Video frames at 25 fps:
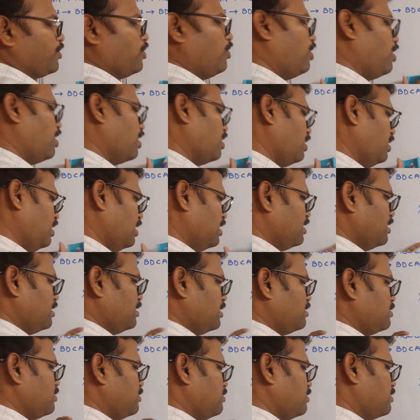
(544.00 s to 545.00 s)
Or
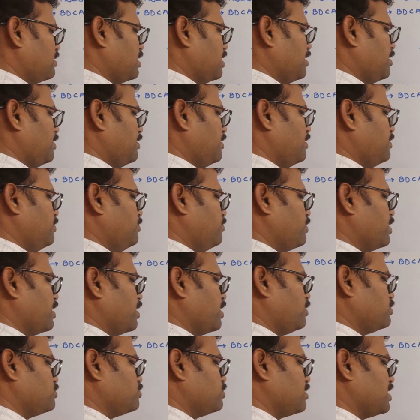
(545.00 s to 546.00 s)
okay, you can
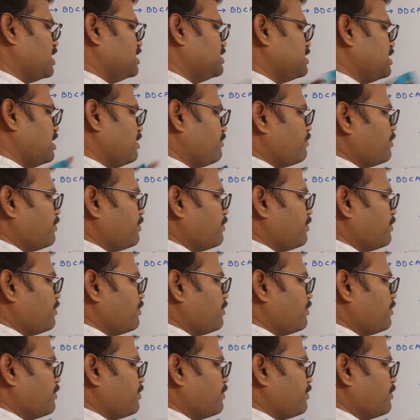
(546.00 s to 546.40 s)
also consider